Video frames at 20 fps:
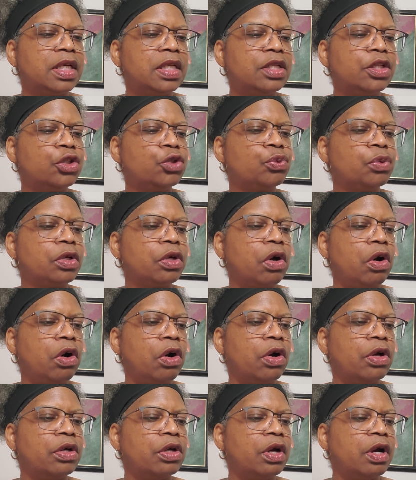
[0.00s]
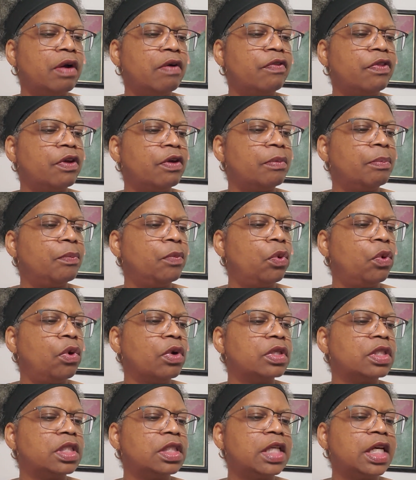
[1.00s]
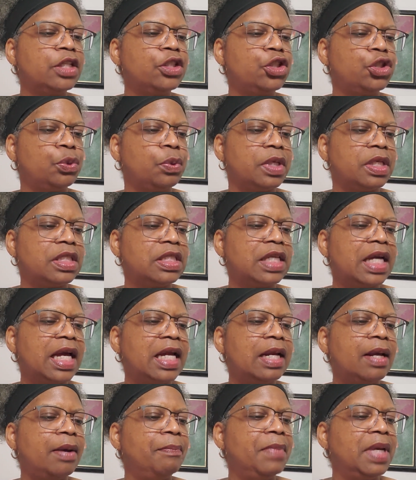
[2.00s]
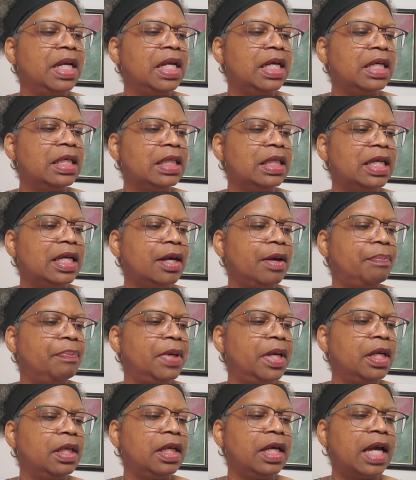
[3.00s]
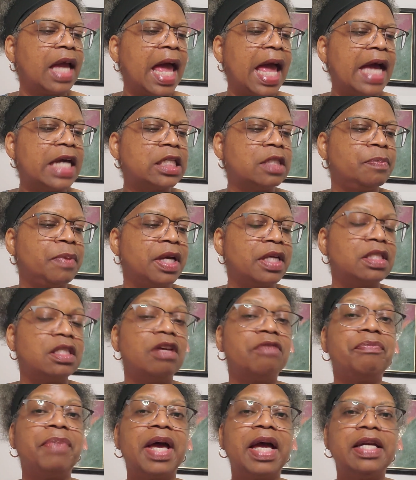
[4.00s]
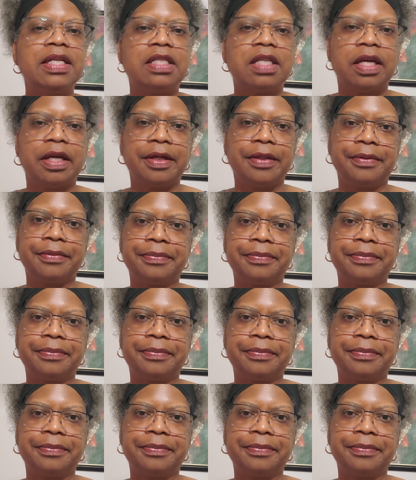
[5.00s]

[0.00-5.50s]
disregard of the more sensuous and immediately appealing aspects of painting.